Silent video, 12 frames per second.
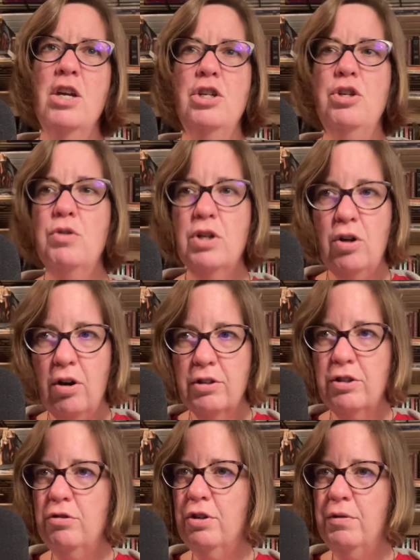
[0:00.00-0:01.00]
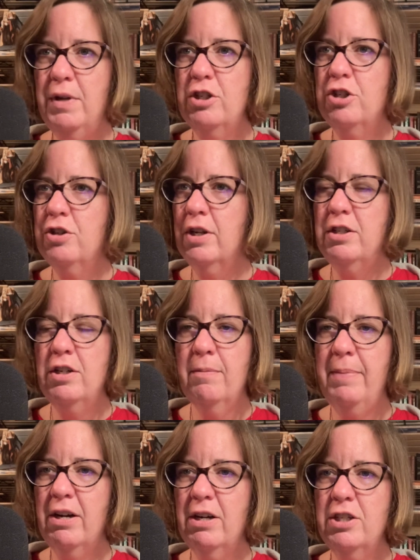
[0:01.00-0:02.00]
You can also donate straight to your
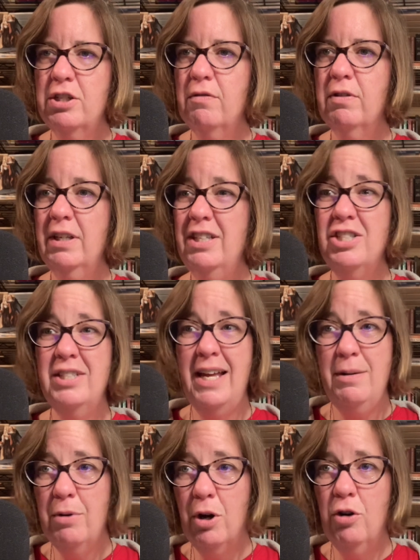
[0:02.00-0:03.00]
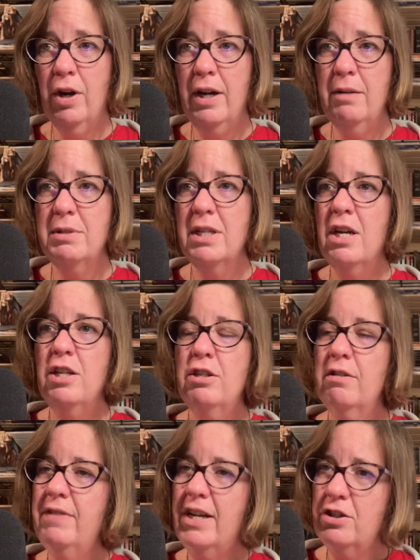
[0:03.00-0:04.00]
parish to religious ed programs, to
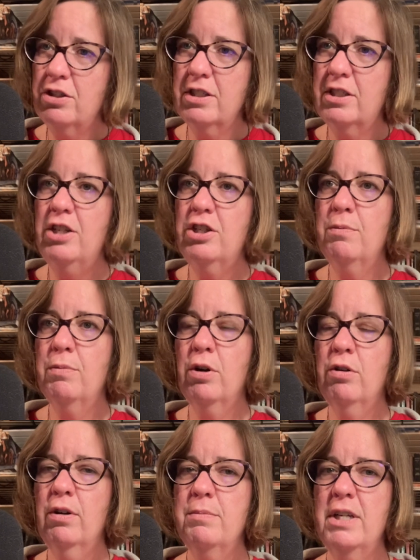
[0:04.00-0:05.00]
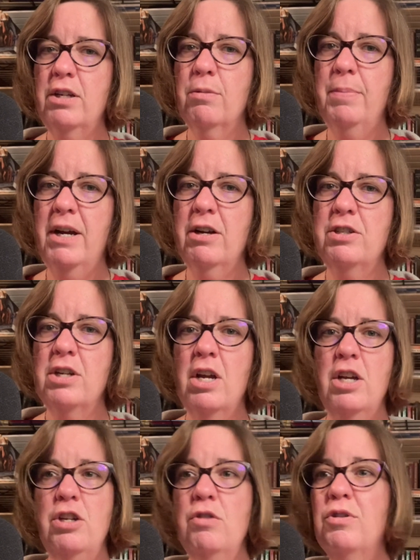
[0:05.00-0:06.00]
evangelization programs at your parish.
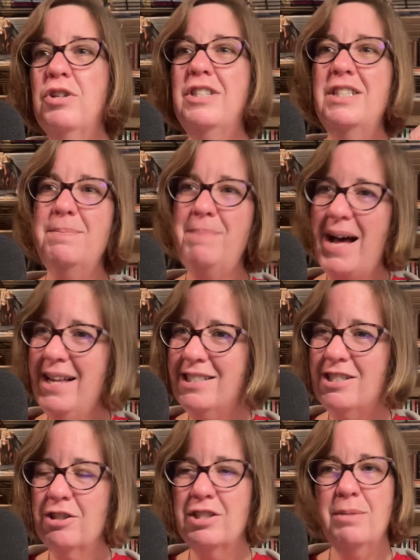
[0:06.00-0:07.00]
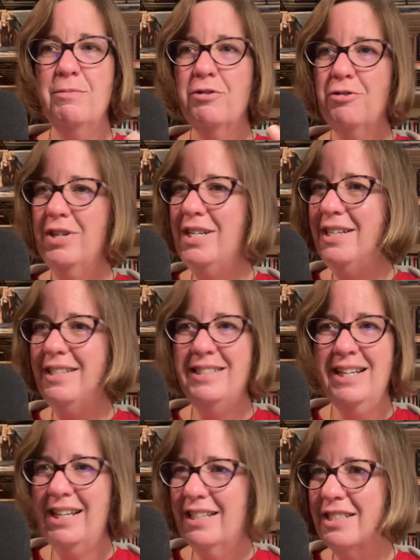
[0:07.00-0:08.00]
You could sponsor some free
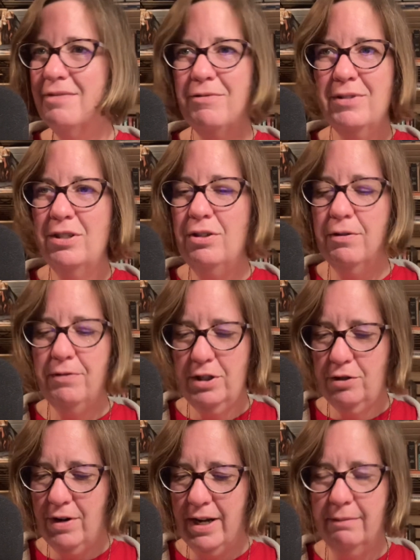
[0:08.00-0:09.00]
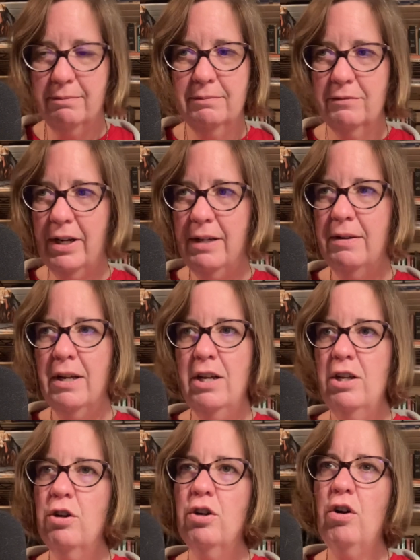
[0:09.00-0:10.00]
tickets to the fish fry, right?
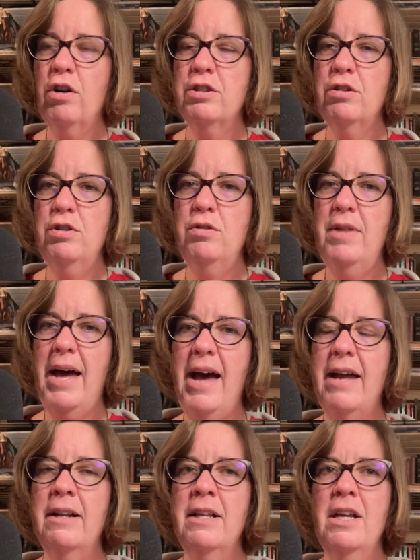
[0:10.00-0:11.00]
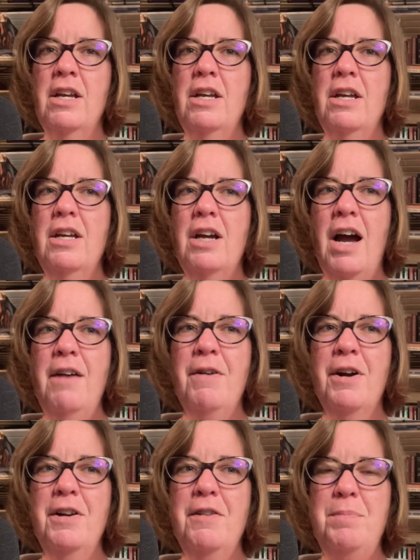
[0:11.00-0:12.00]
You could also do that. I've
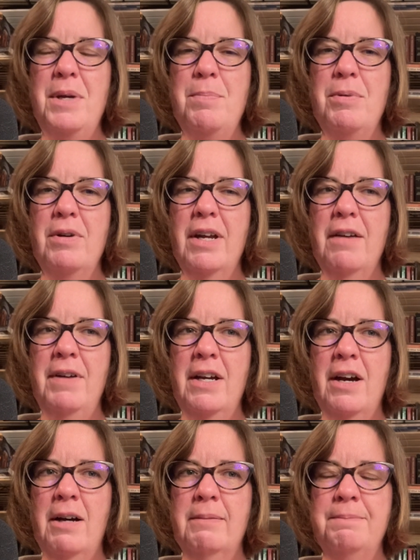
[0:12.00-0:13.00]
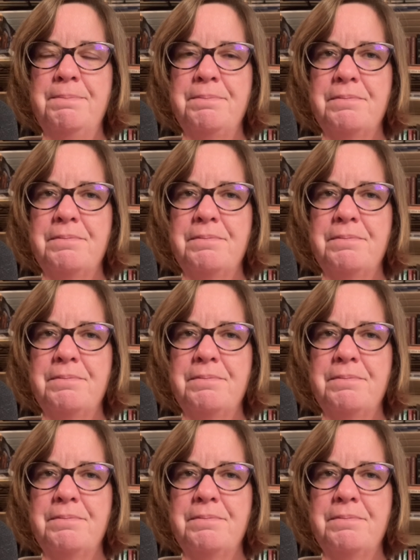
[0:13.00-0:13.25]
heard of people giving um